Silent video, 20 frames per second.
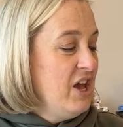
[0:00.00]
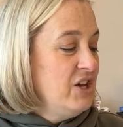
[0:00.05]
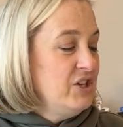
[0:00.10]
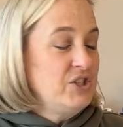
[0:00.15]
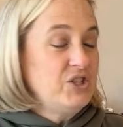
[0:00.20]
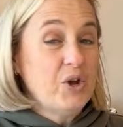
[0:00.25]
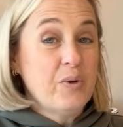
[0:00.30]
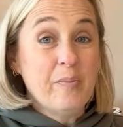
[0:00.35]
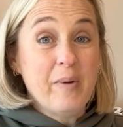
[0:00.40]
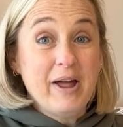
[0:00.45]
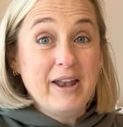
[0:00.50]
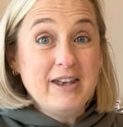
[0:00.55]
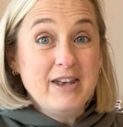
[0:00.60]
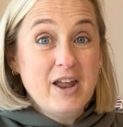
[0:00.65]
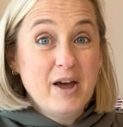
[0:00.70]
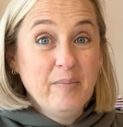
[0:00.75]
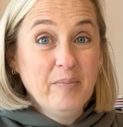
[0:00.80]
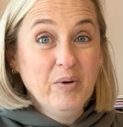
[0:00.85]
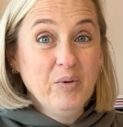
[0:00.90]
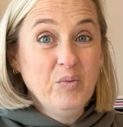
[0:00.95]
So my
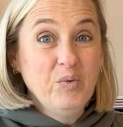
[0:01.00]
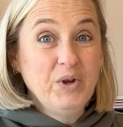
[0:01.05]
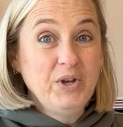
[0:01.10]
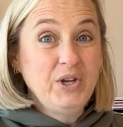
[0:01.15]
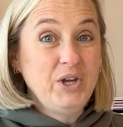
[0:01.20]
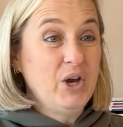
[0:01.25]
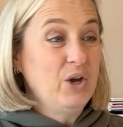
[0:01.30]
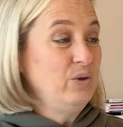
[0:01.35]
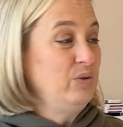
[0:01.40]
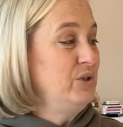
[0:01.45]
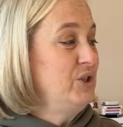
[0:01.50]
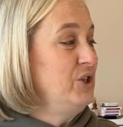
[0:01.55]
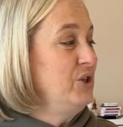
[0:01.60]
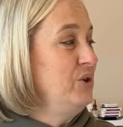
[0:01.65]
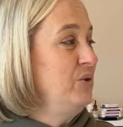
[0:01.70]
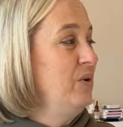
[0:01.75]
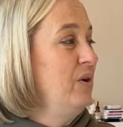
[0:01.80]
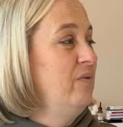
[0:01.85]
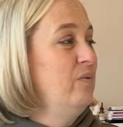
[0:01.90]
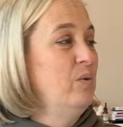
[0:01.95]
number one
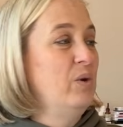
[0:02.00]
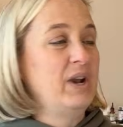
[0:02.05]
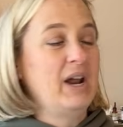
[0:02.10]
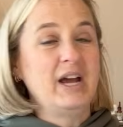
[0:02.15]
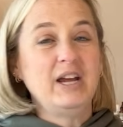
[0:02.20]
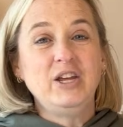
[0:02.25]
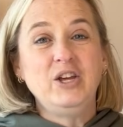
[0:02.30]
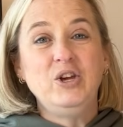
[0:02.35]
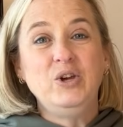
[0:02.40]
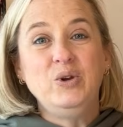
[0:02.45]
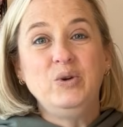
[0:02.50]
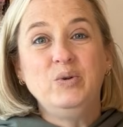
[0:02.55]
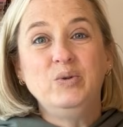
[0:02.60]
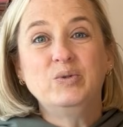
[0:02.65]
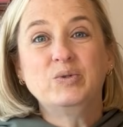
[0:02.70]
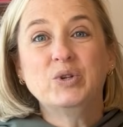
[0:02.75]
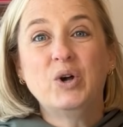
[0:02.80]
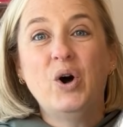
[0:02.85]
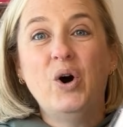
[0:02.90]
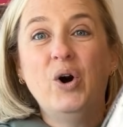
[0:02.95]
go-to of what I
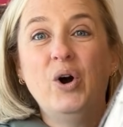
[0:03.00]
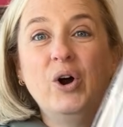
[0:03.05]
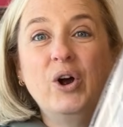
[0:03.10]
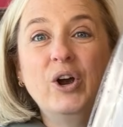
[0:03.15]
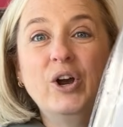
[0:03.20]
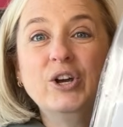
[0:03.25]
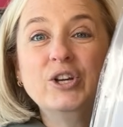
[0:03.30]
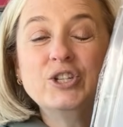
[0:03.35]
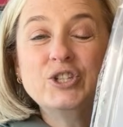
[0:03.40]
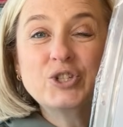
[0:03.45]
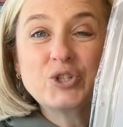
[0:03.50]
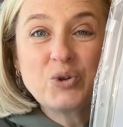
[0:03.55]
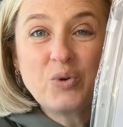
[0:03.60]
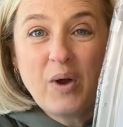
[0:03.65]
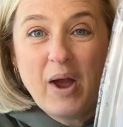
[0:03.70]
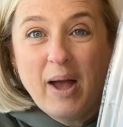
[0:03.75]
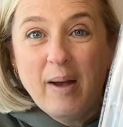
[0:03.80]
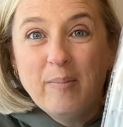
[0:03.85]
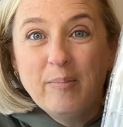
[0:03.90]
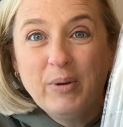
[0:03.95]
use are
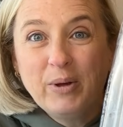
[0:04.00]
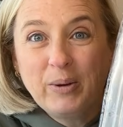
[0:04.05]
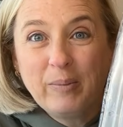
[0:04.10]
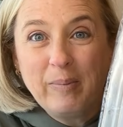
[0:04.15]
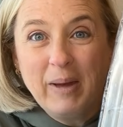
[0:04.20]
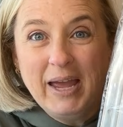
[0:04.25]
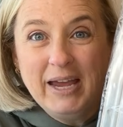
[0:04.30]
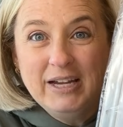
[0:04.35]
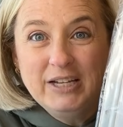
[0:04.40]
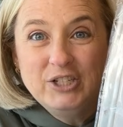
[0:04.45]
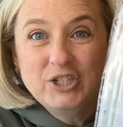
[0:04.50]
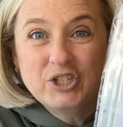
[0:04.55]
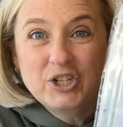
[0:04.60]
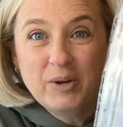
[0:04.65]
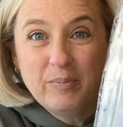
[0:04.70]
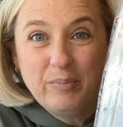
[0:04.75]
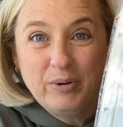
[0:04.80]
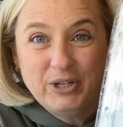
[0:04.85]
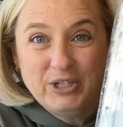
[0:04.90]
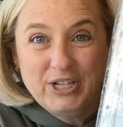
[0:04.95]
scrapbook page
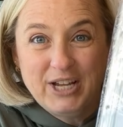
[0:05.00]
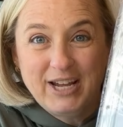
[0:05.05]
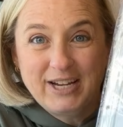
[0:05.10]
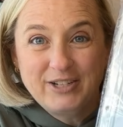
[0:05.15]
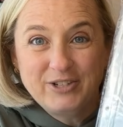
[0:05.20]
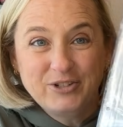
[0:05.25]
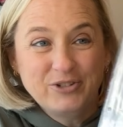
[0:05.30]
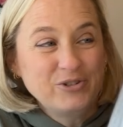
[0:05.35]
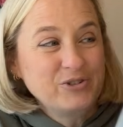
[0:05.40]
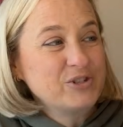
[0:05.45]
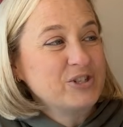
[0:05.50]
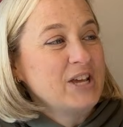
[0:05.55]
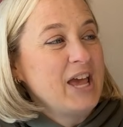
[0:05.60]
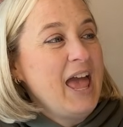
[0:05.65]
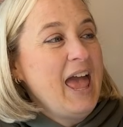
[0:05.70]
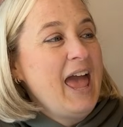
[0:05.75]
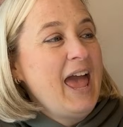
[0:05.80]
protectors.